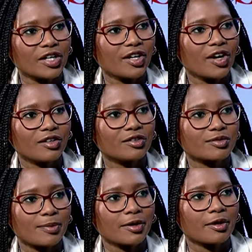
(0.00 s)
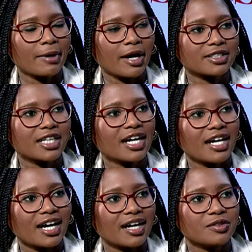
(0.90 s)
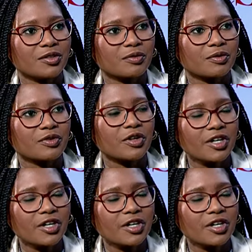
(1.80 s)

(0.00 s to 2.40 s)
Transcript: Earlier on, you spoke about, the